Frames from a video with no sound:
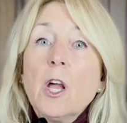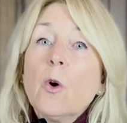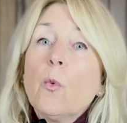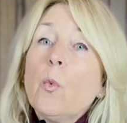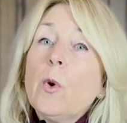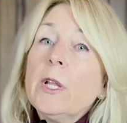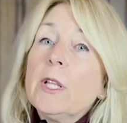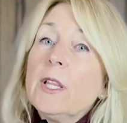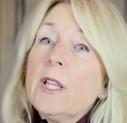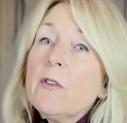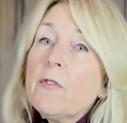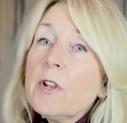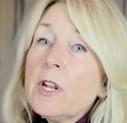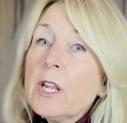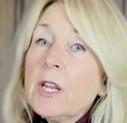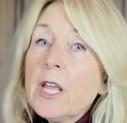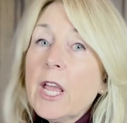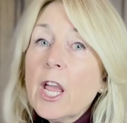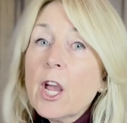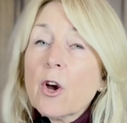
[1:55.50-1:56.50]
We live in
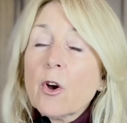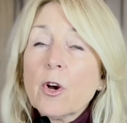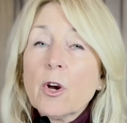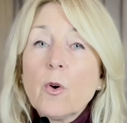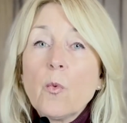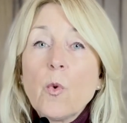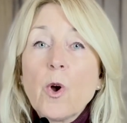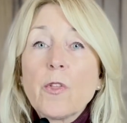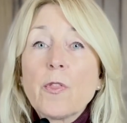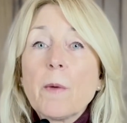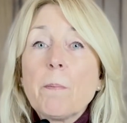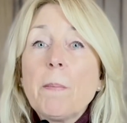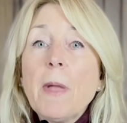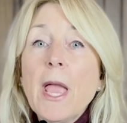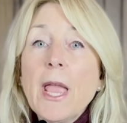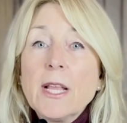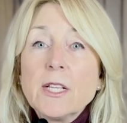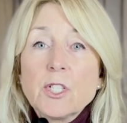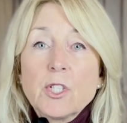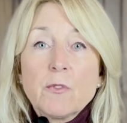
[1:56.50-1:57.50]
an era where the
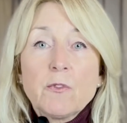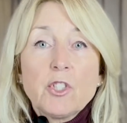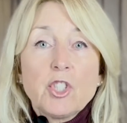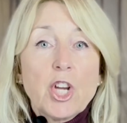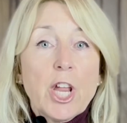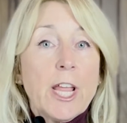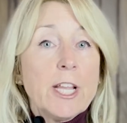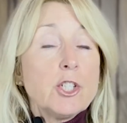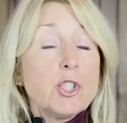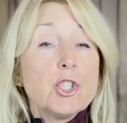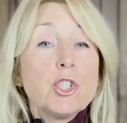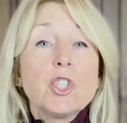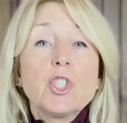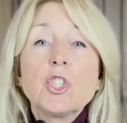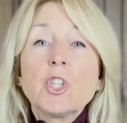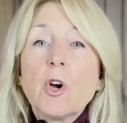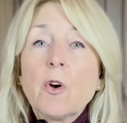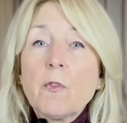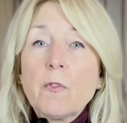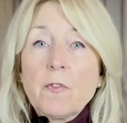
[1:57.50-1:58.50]
pace of change is
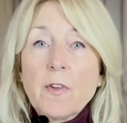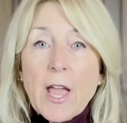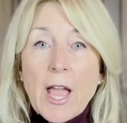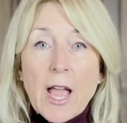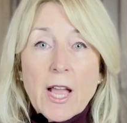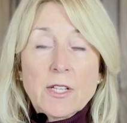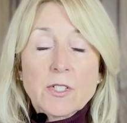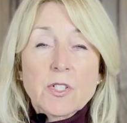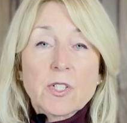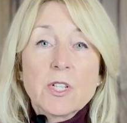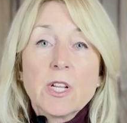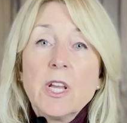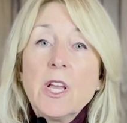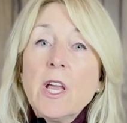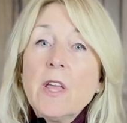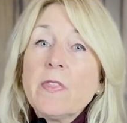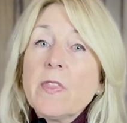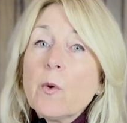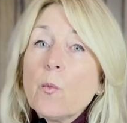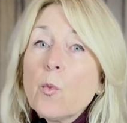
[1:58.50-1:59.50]
so fast
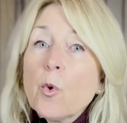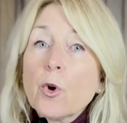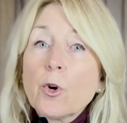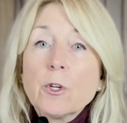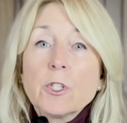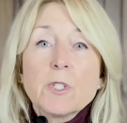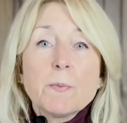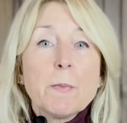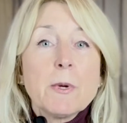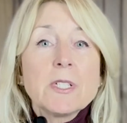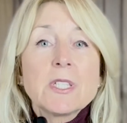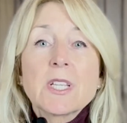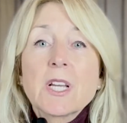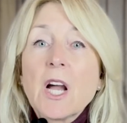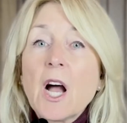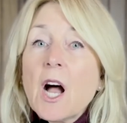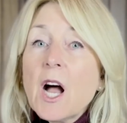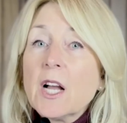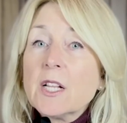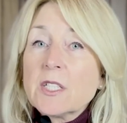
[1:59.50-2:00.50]
that workers must
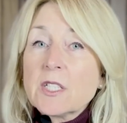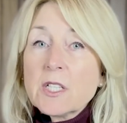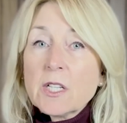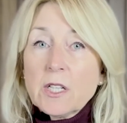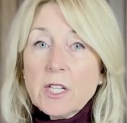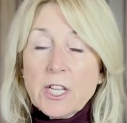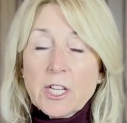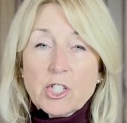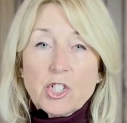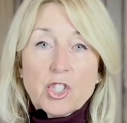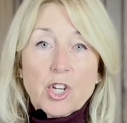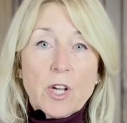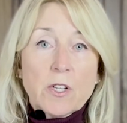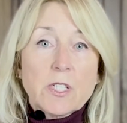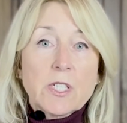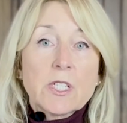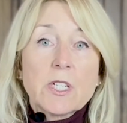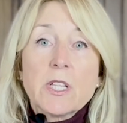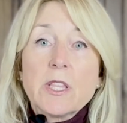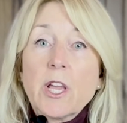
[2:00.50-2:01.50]
constantly
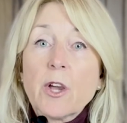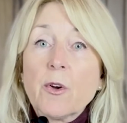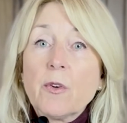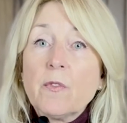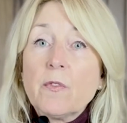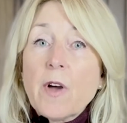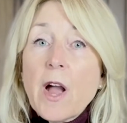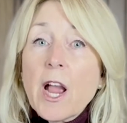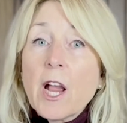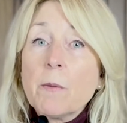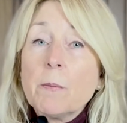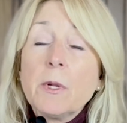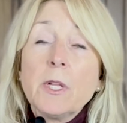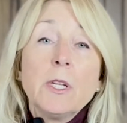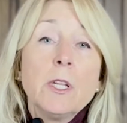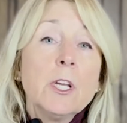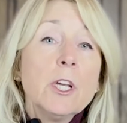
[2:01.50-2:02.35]
adjust to their environment